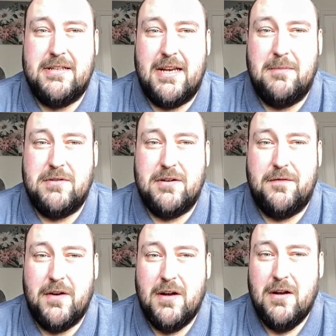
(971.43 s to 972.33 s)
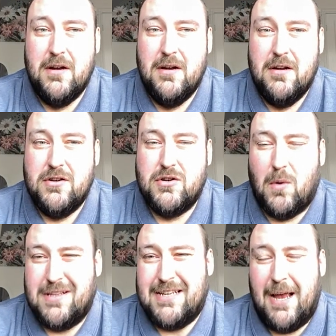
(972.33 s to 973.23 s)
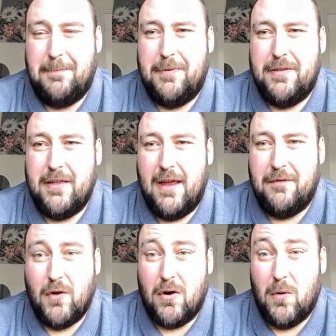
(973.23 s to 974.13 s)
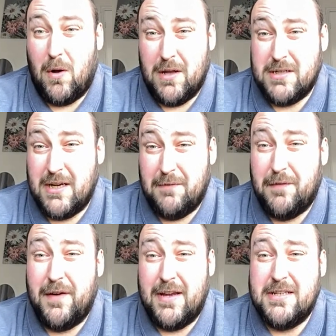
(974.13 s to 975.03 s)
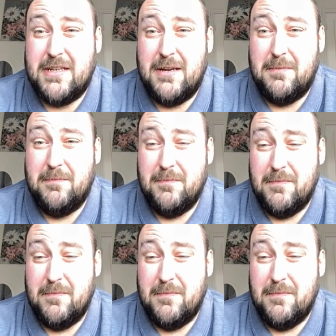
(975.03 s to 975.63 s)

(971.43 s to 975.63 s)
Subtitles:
terms of squad depth, if not quality of the first team